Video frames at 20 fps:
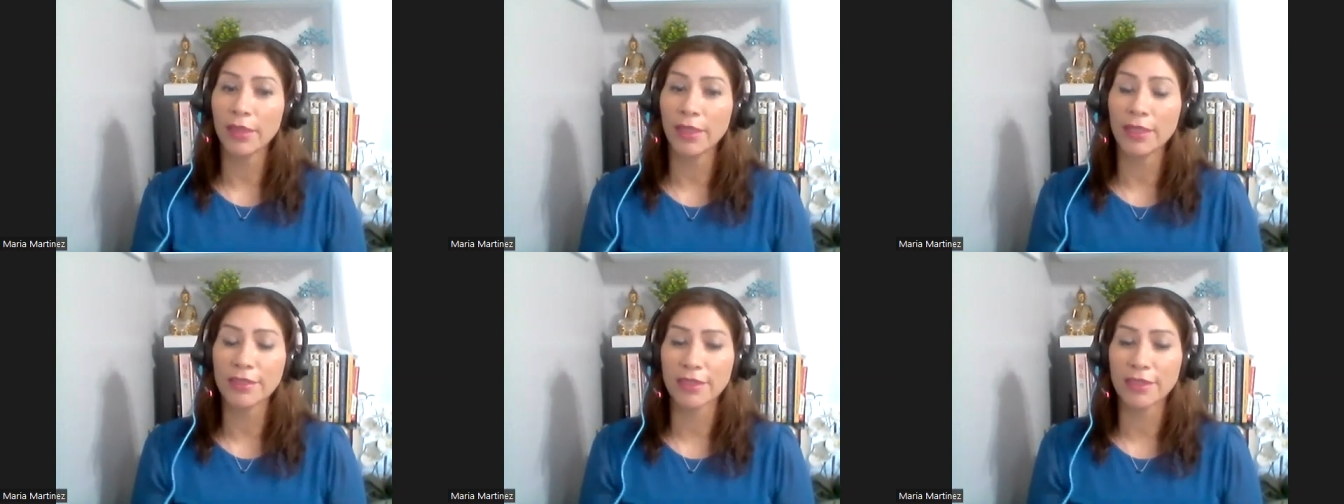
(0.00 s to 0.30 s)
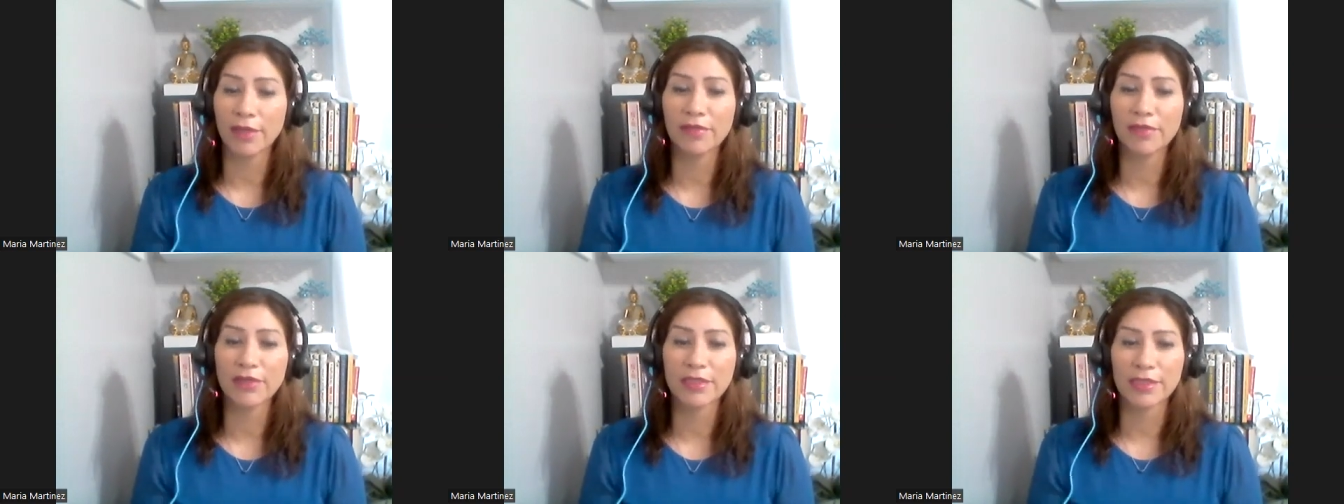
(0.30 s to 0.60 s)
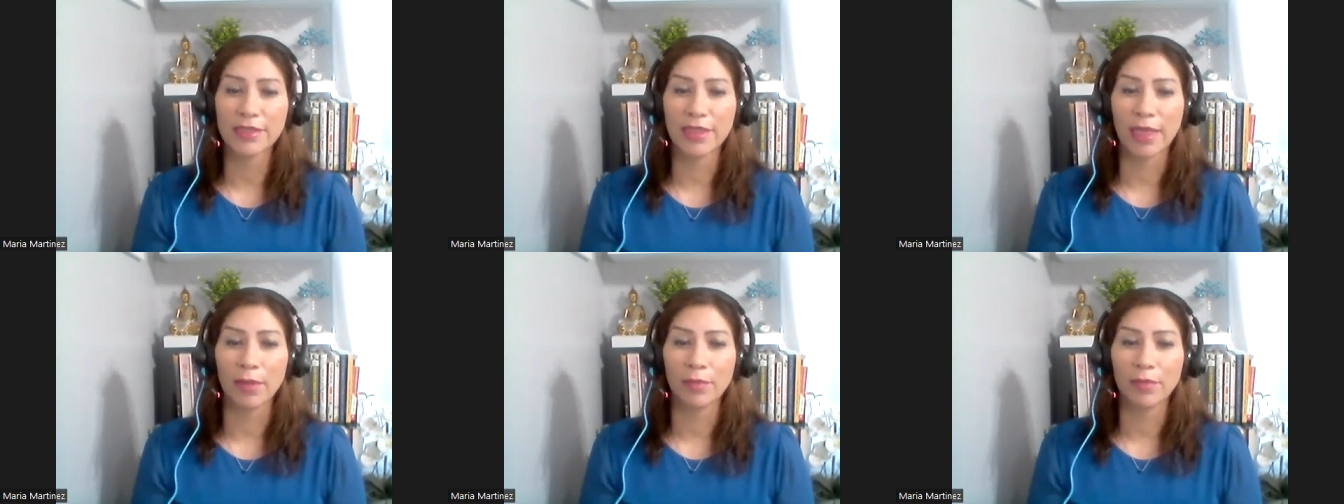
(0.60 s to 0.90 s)
The seventh
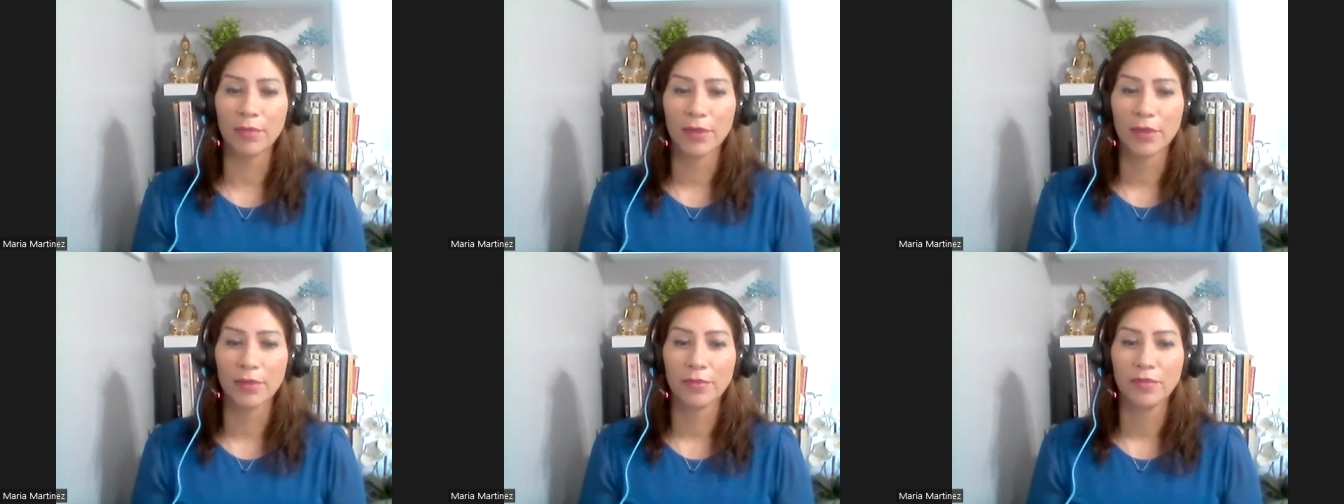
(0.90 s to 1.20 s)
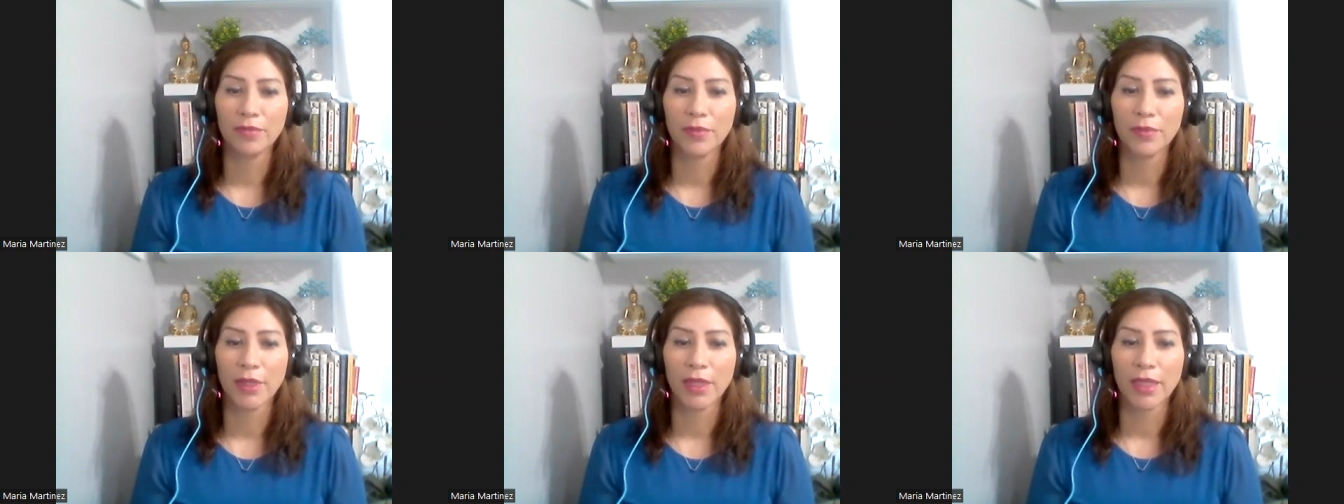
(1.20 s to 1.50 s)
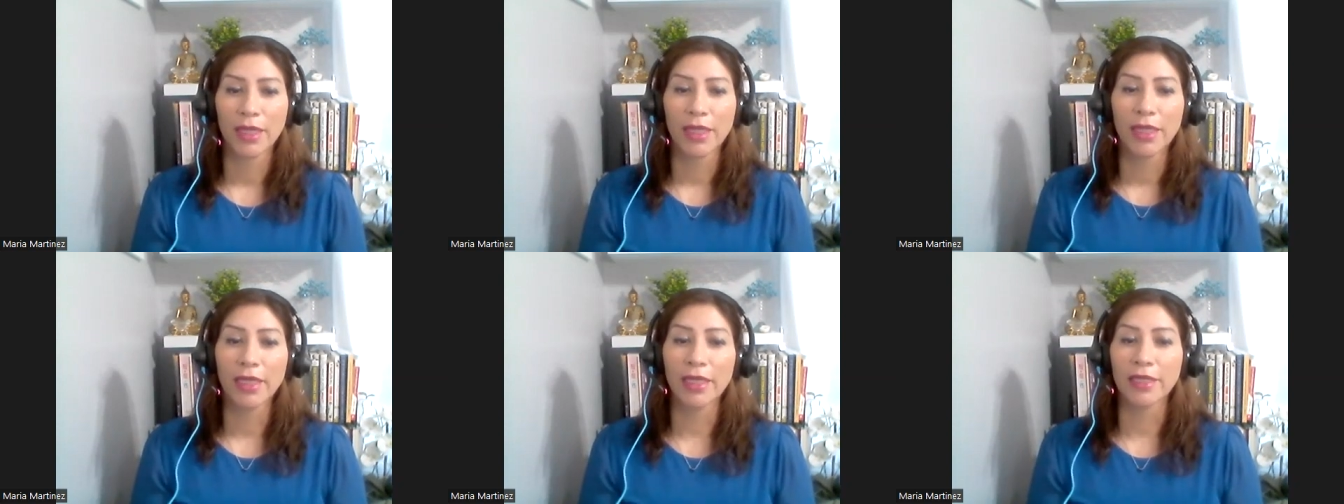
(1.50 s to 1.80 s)
step
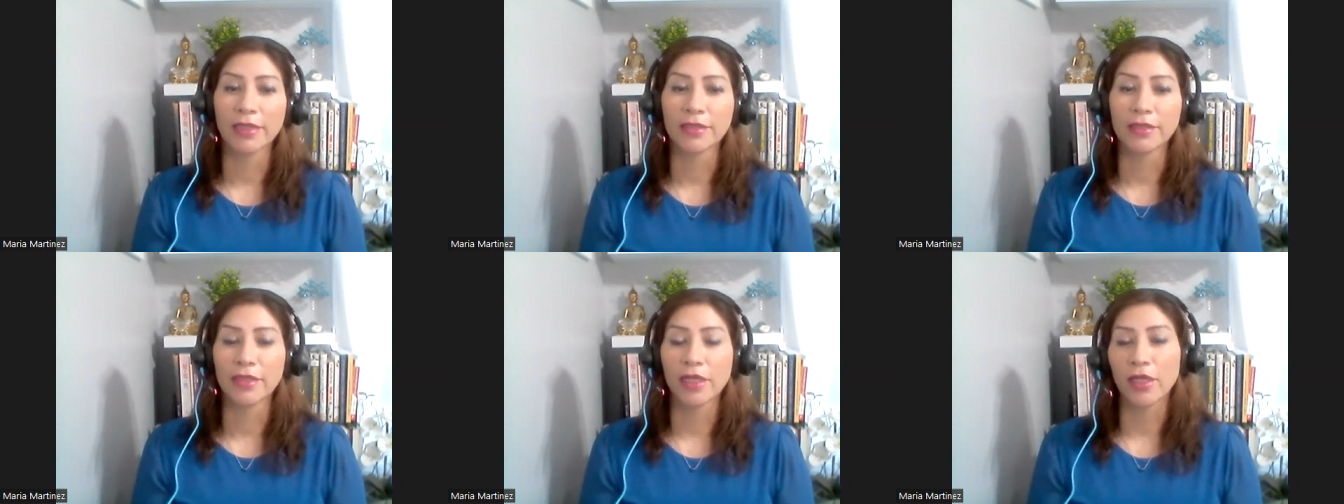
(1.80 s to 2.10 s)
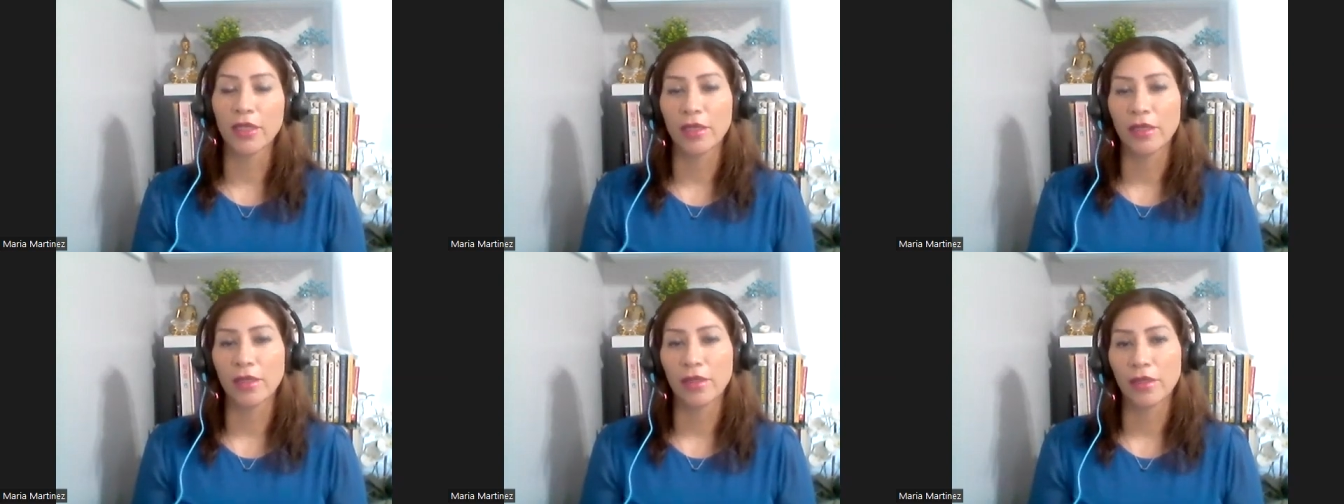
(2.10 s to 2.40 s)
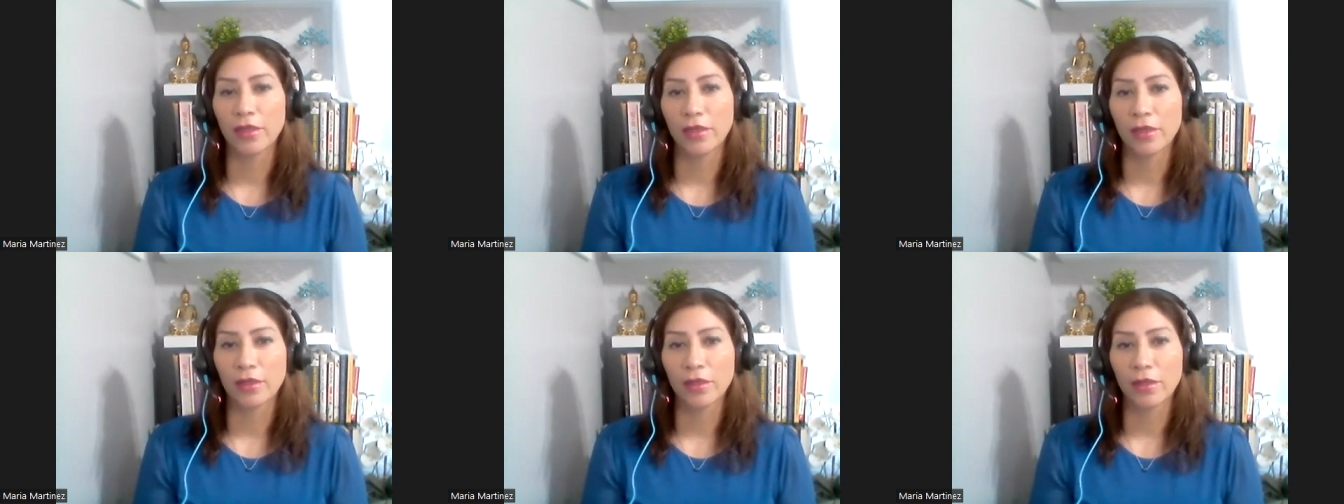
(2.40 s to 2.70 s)
is
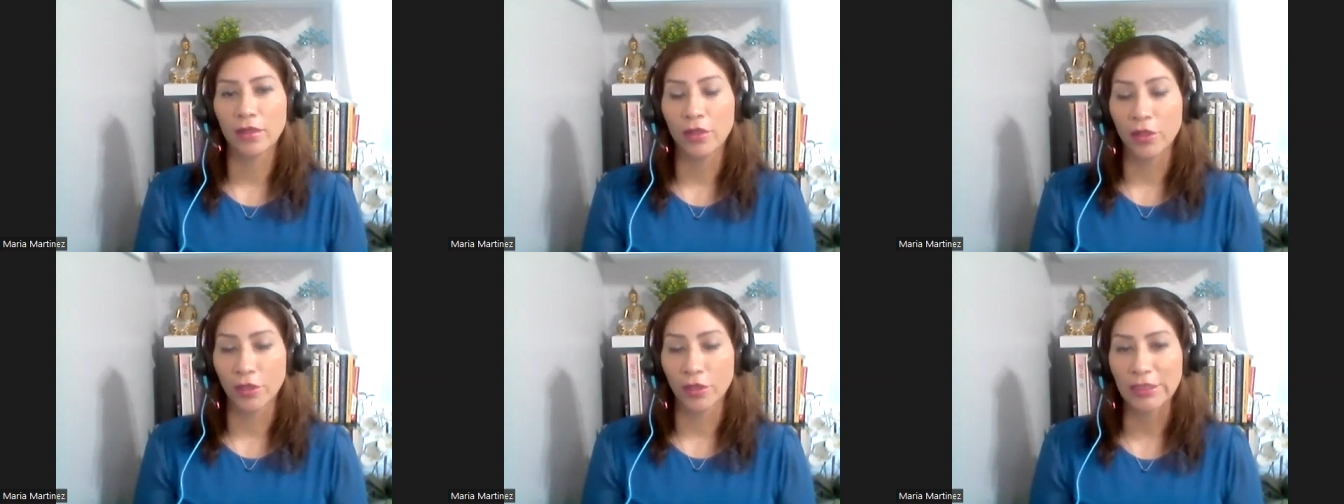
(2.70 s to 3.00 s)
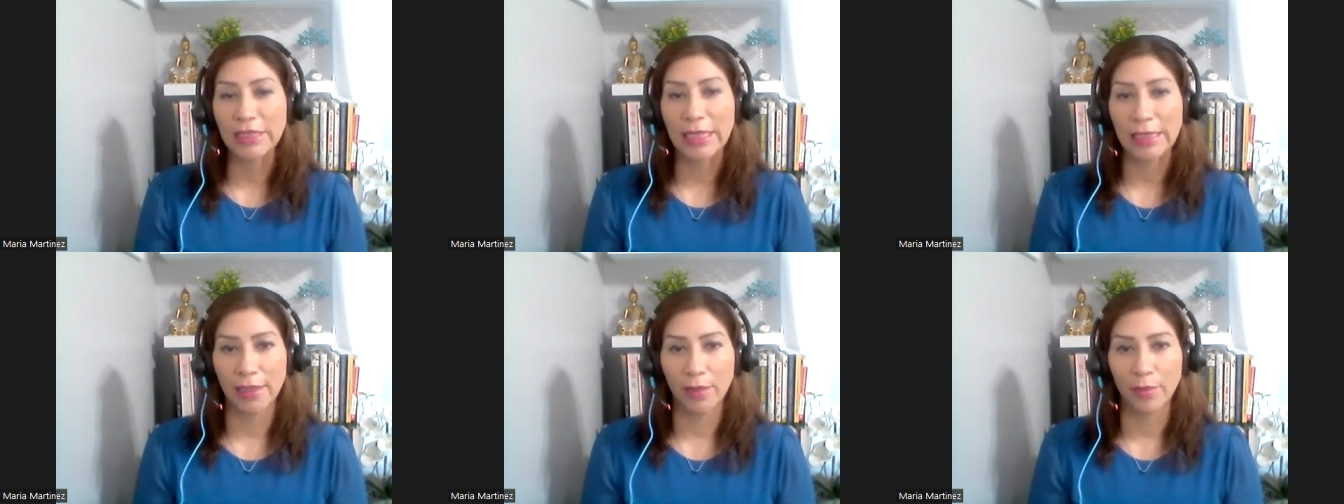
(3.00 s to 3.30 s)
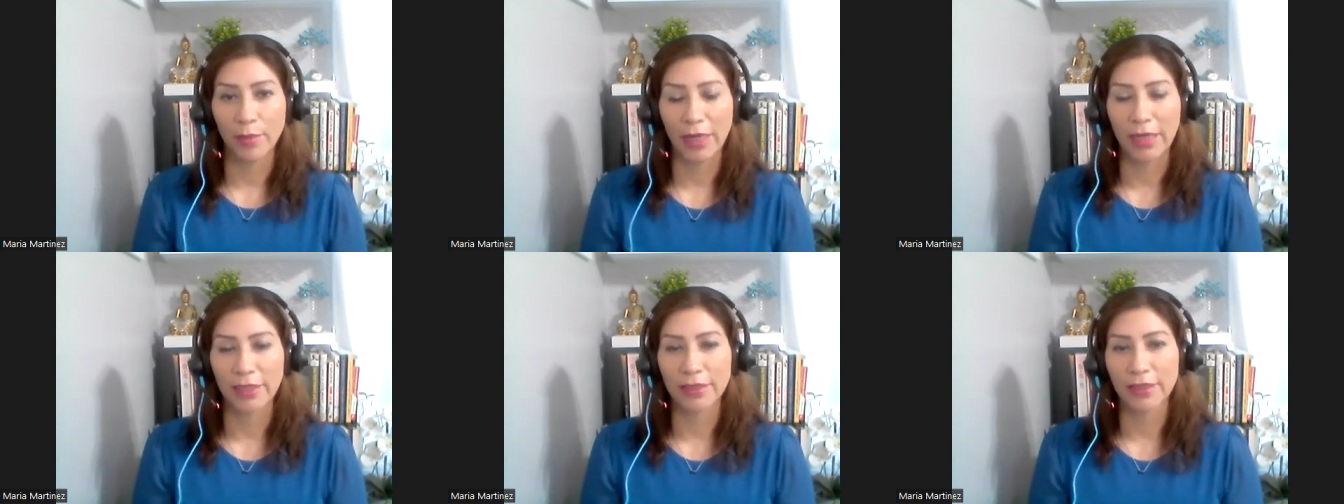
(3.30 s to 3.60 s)
your
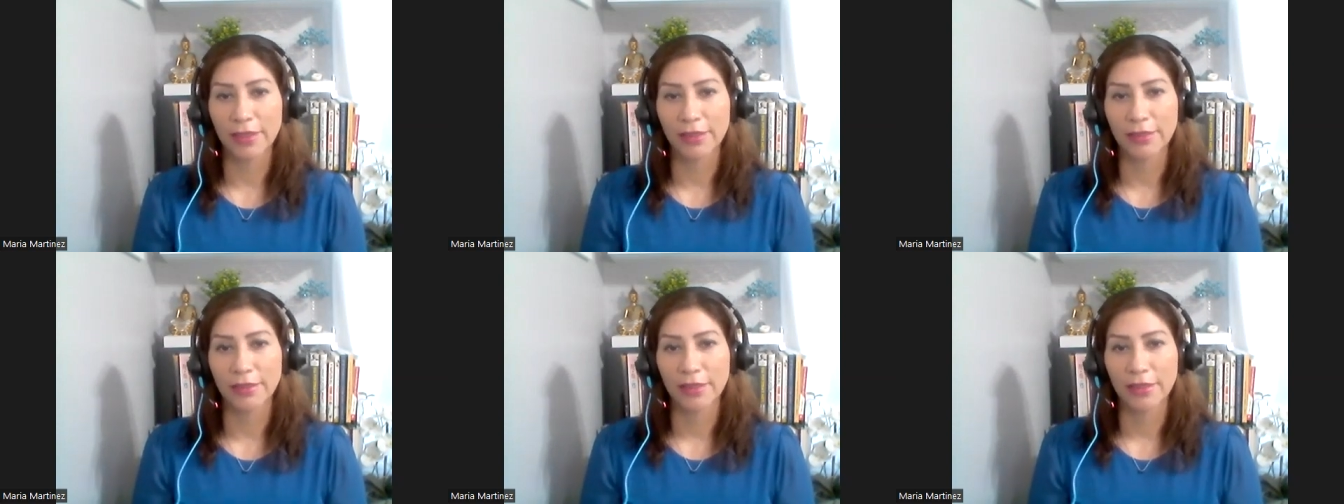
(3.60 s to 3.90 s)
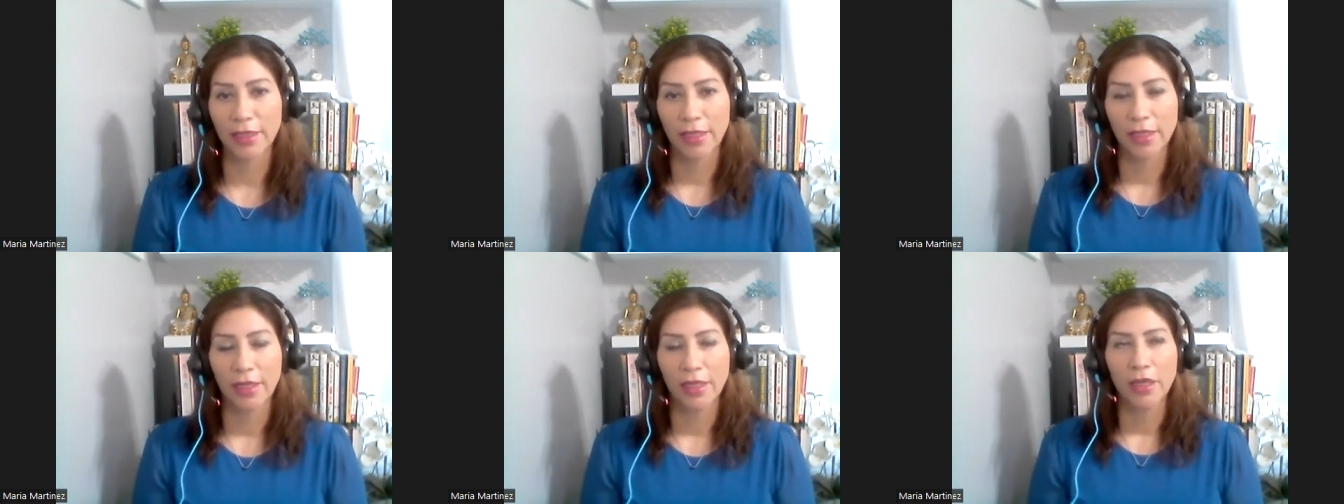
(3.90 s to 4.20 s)
daily practice.